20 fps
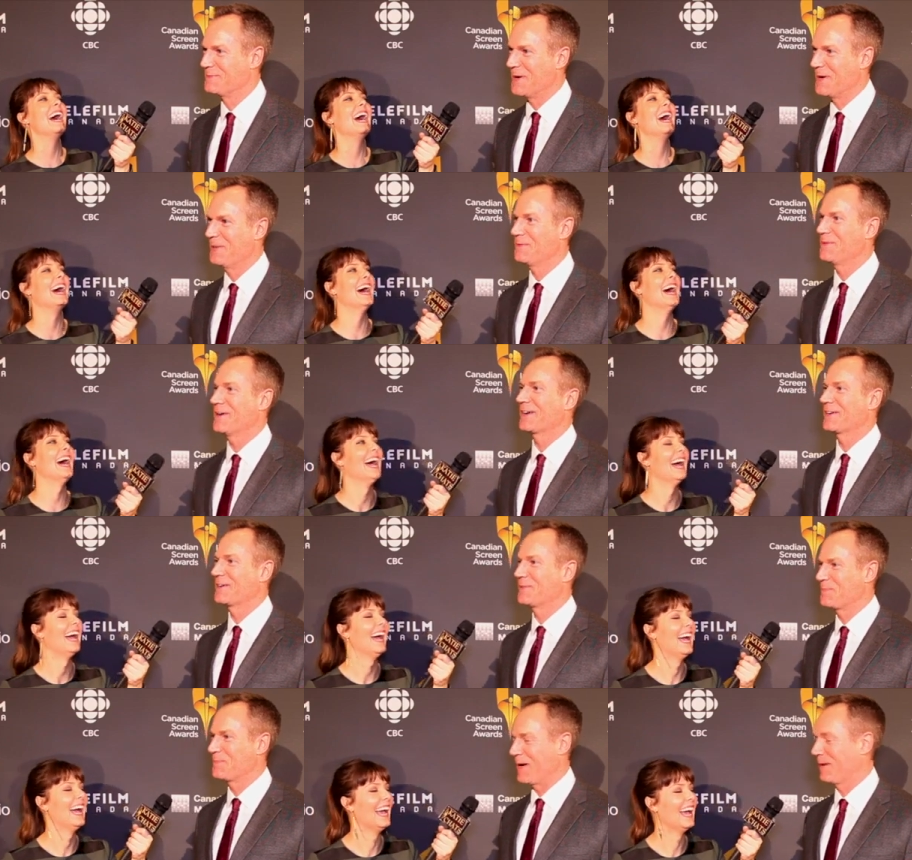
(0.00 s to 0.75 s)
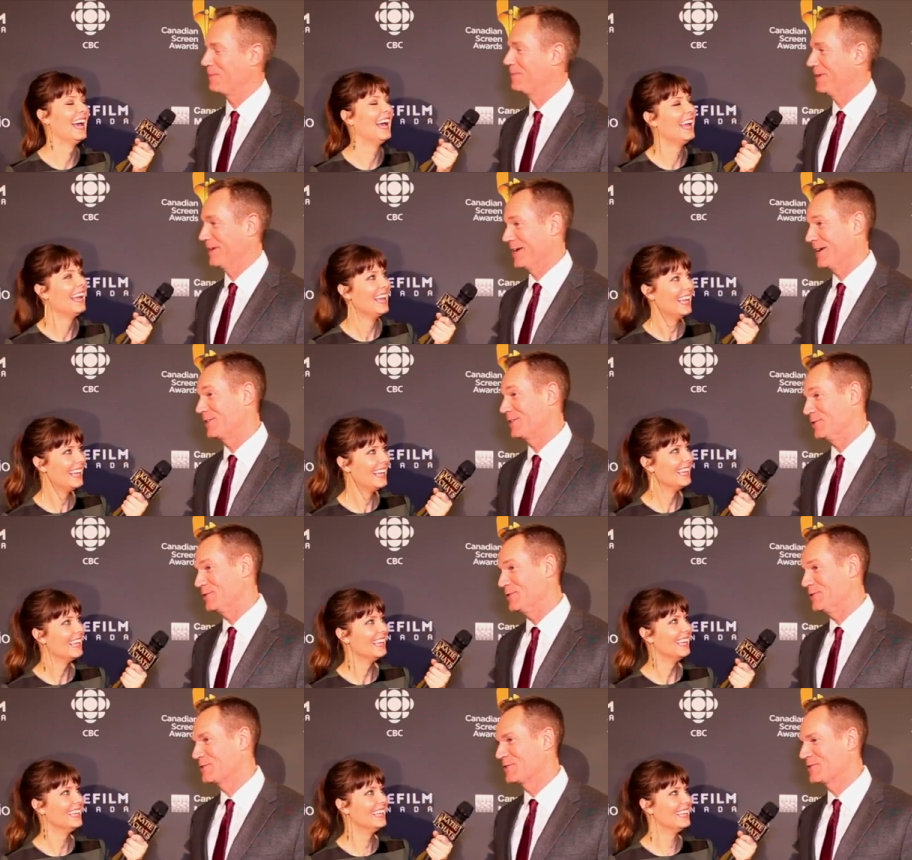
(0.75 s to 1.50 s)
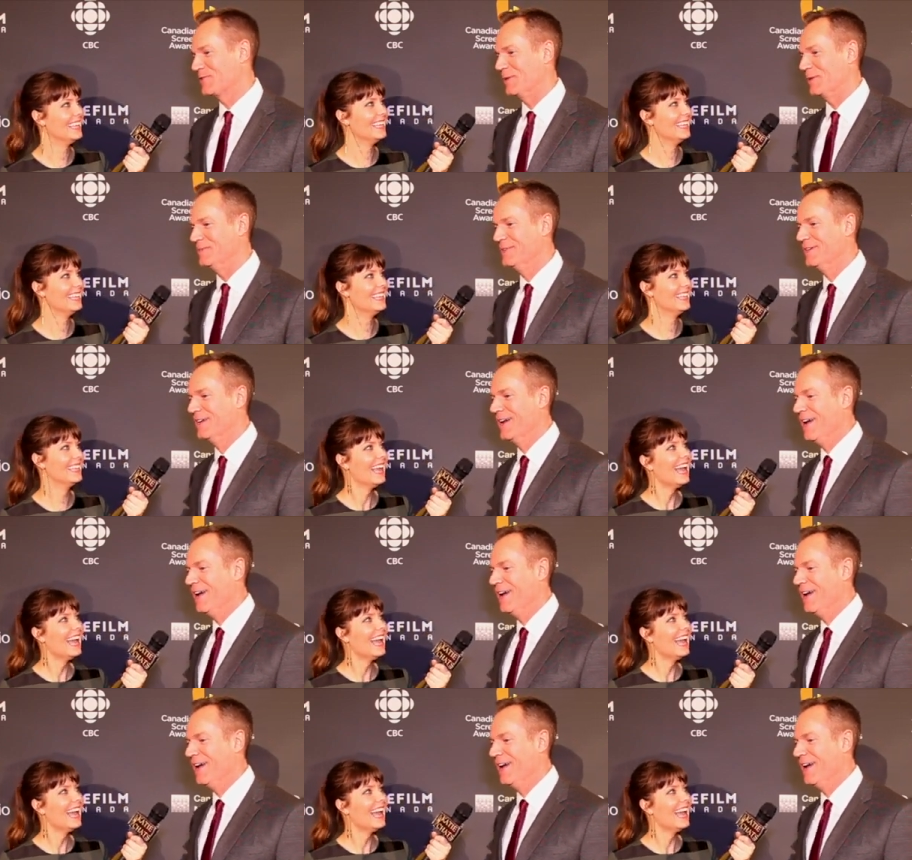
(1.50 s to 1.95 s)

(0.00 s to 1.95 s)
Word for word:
Speaker 1: Maybe I could, I, and I could use some.